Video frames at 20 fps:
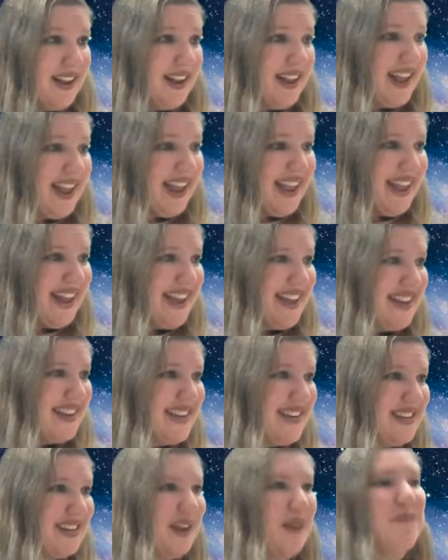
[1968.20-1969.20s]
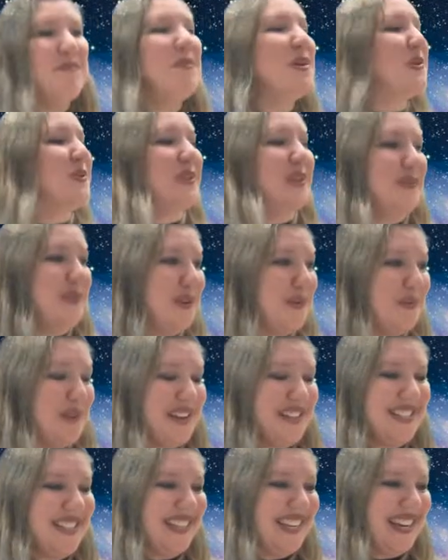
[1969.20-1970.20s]
And most of you,
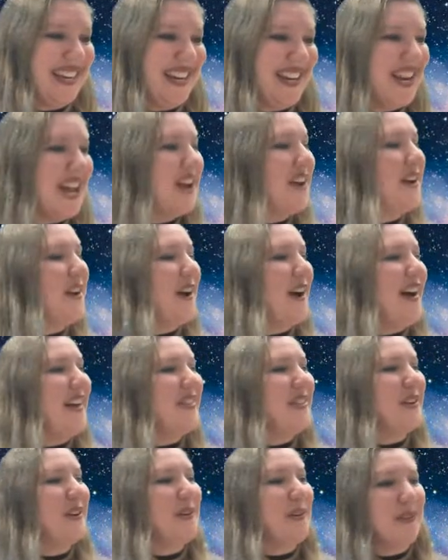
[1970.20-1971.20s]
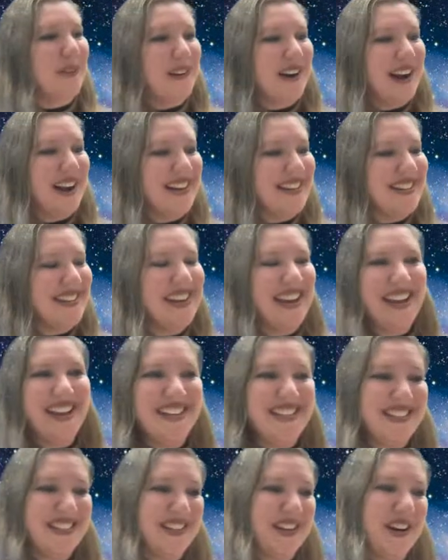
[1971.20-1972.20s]
once again, got the correct
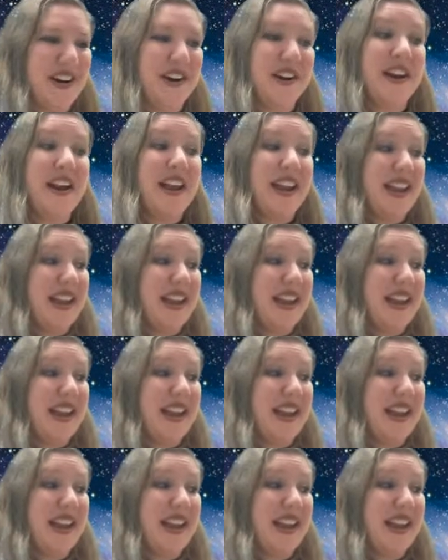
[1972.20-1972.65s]
answer.